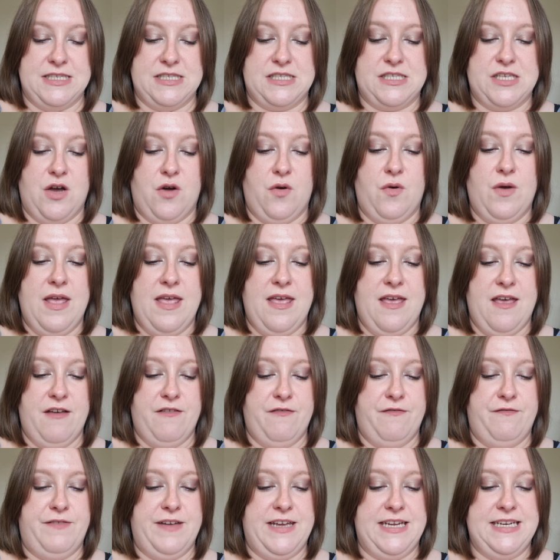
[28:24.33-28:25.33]
So
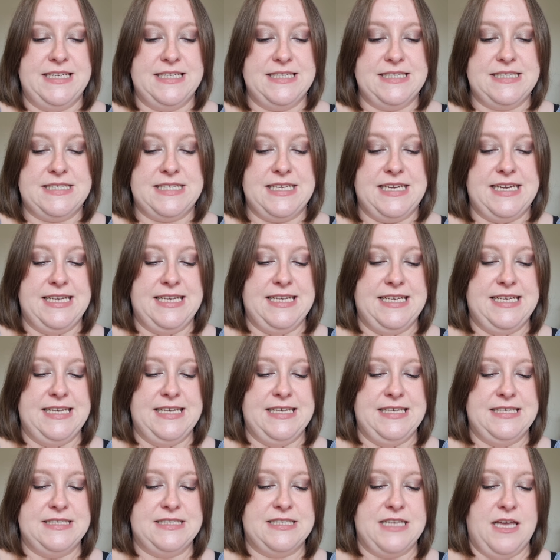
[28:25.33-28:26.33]
Venus
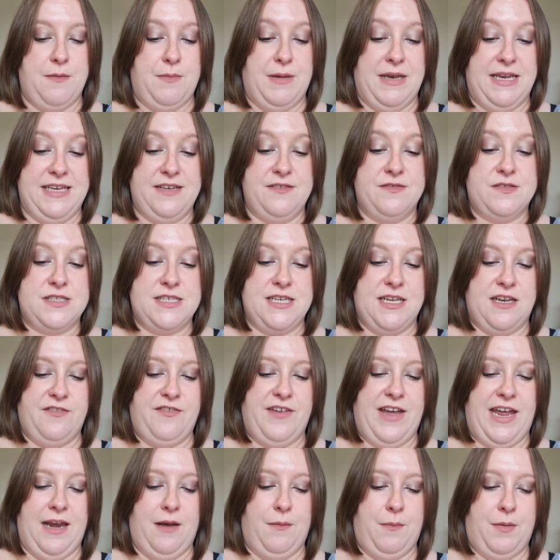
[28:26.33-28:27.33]
is, I believe, still
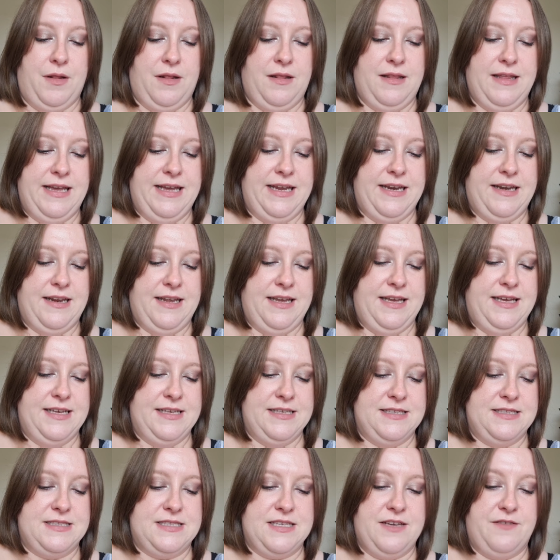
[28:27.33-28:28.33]
available. It
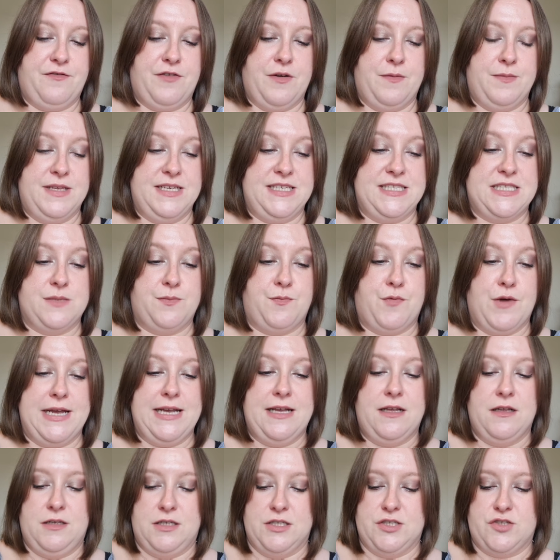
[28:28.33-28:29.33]
is from the
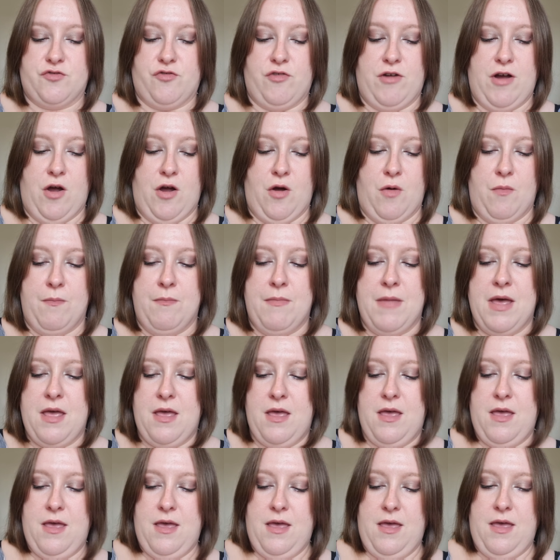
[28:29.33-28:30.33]
Sprinkled Chrome
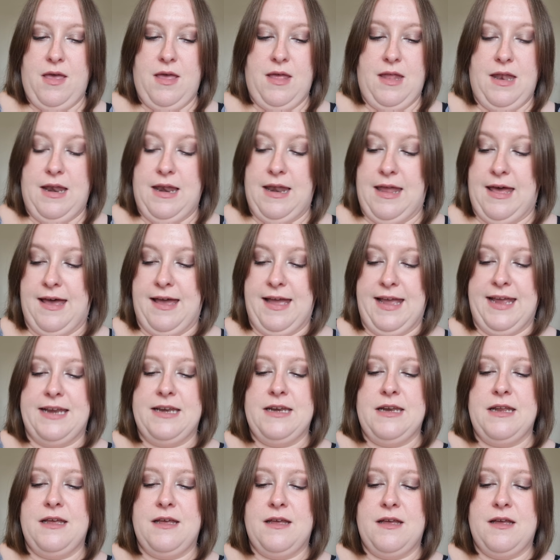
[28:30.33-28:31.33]

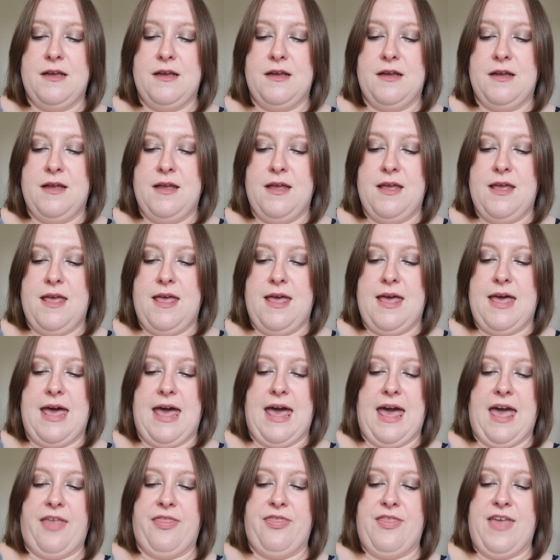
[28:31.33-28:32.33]
line.
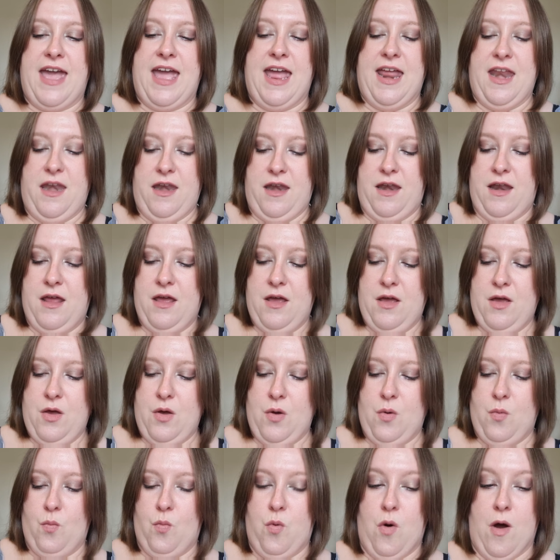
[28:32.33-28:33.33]
And then
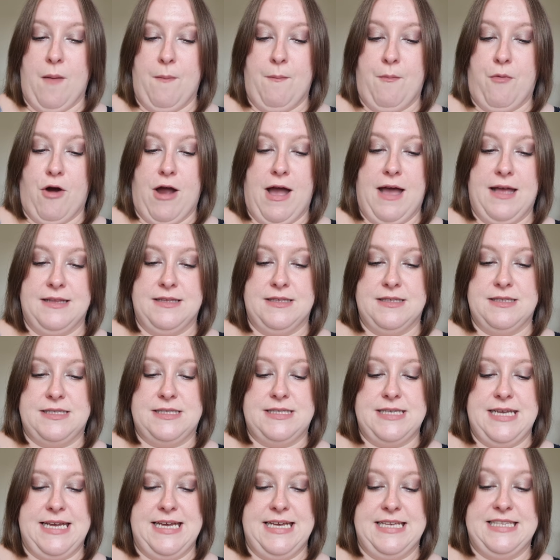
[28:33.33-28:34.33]
Warm Bronze
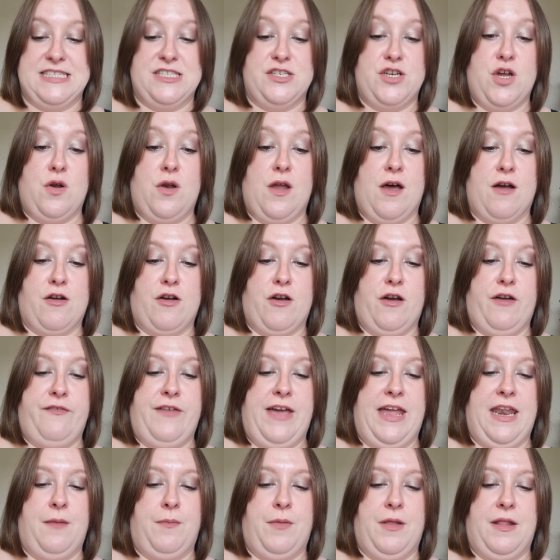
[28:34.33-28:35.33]
is no longer
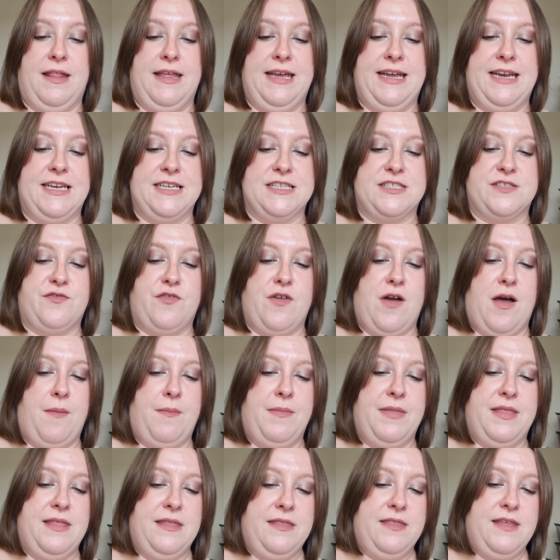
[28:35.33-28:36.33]
available. It is from
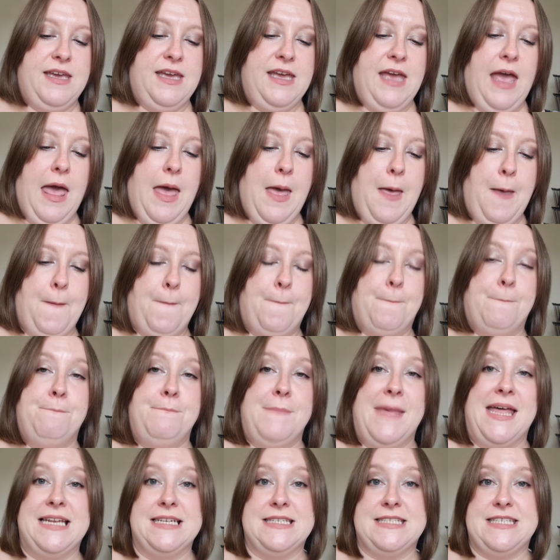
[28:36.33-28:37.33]
the
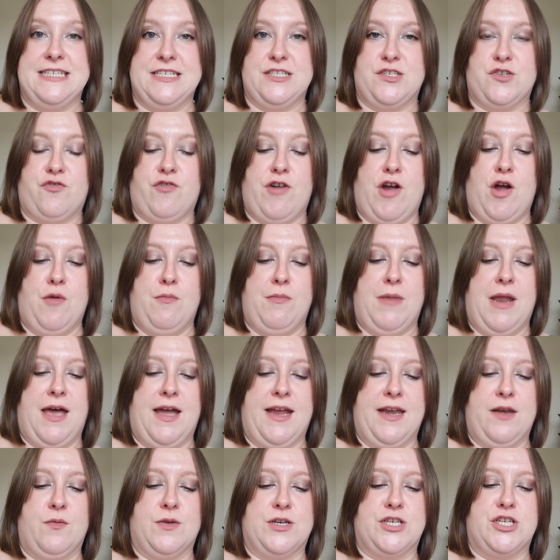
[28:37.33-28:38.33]
Melted Chrome
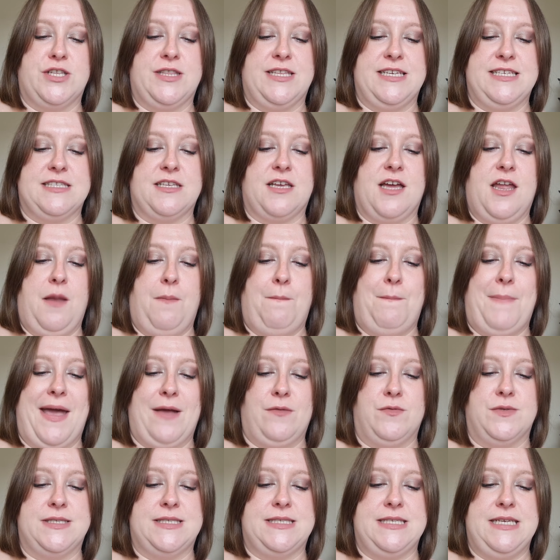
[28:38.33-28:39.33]
line, which are these kind of
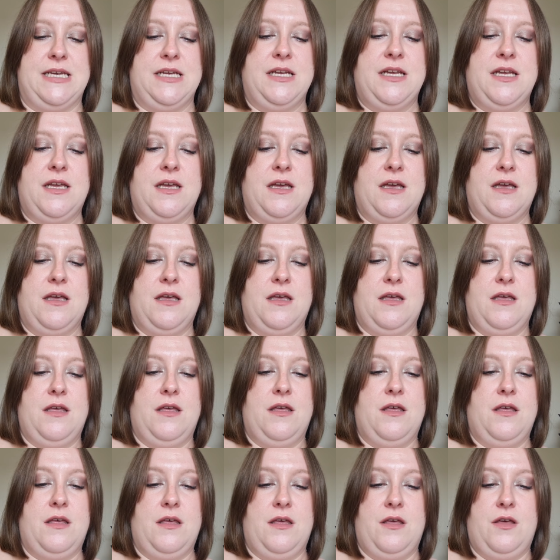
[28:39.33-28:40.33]
bouncy,
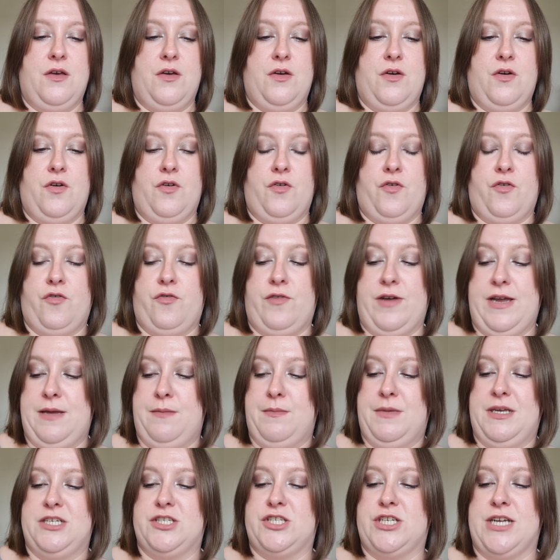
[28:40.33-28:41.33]

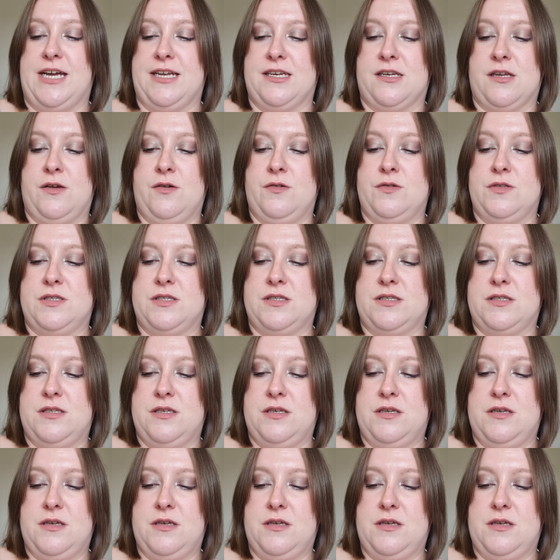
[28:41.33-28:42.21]
creamy shadows.